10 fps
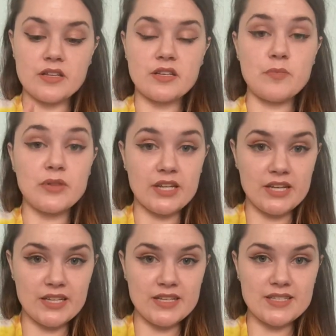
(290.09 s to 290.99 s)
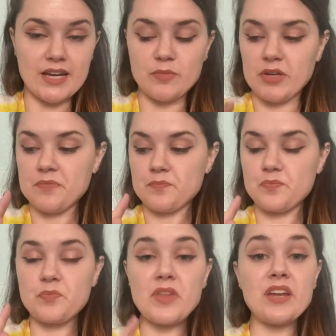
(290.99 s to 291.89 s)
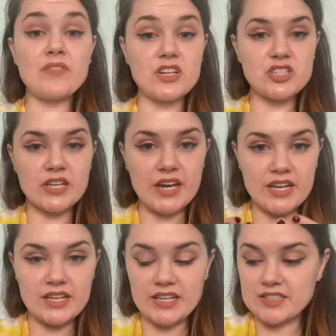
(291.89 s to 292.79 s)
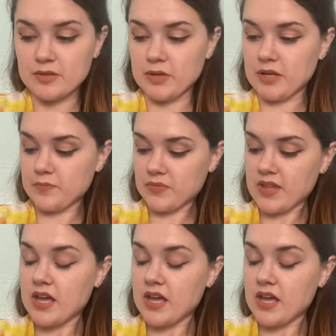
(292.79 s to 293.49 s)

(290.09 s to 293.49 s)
completing the assignment, and eventually handing it to me.